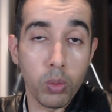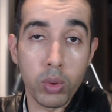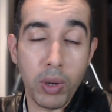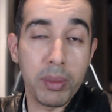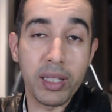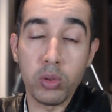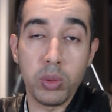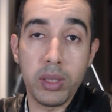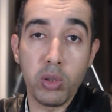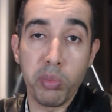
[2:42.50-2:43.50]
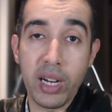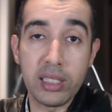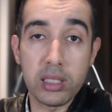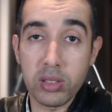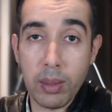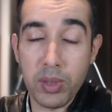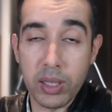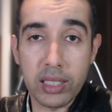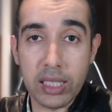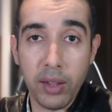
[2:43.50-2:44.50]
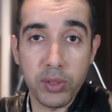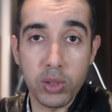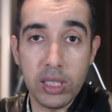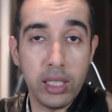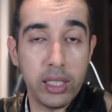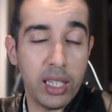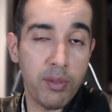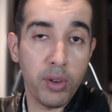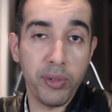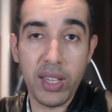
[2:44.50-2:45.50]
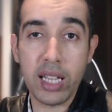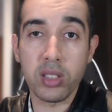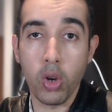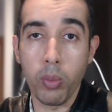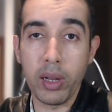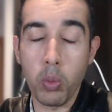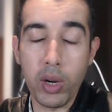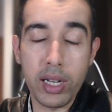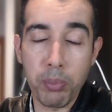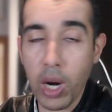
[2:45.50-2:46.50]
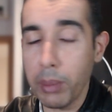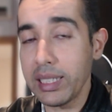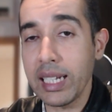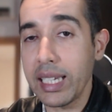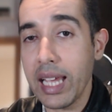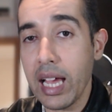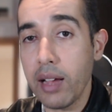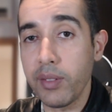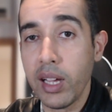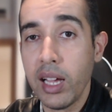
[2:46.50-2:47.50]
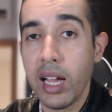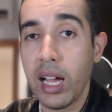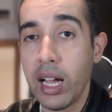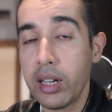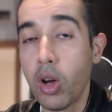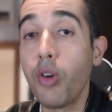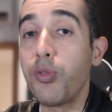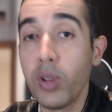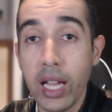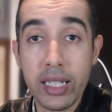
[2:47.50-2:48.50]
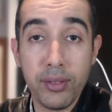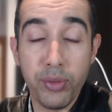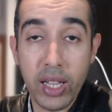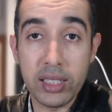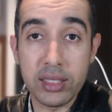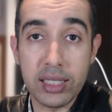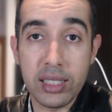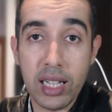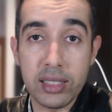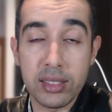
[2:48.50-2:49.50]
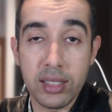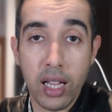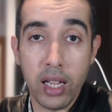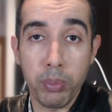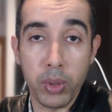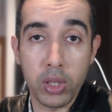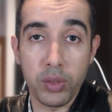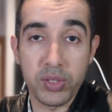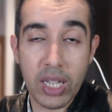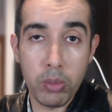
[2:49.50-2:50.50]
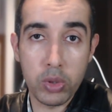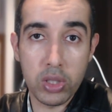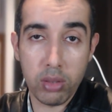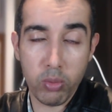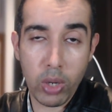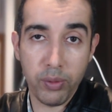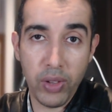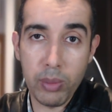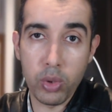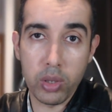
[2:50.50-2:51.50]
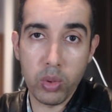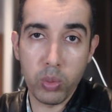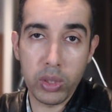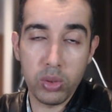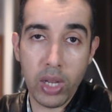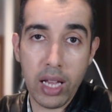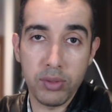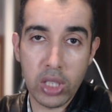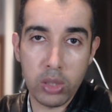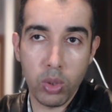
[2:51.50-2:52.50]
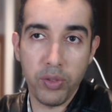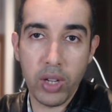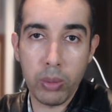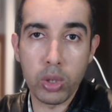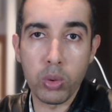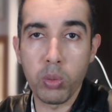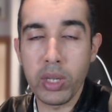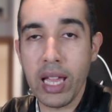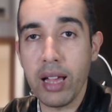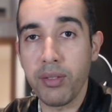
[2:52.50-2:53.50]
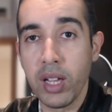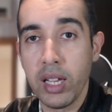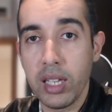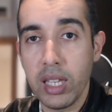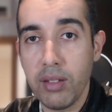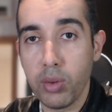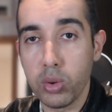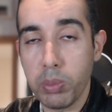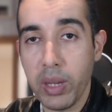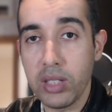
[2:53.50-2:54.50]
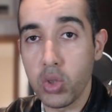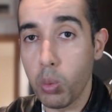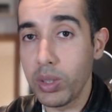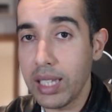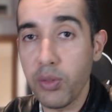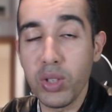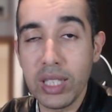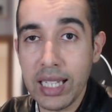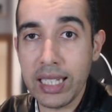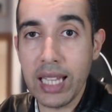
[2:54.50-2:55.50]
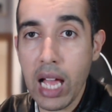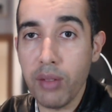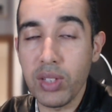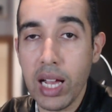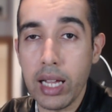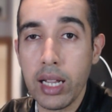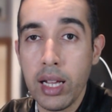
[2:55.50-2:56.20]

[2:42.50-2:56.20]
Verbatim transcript: We're probably going to be rebranded to something else after the Evo fiasco, but we're probably not going to have an offline event at that period of time, which is around February, where we do have January, February, where we have Evo Japan. So we're definitely not going to have that.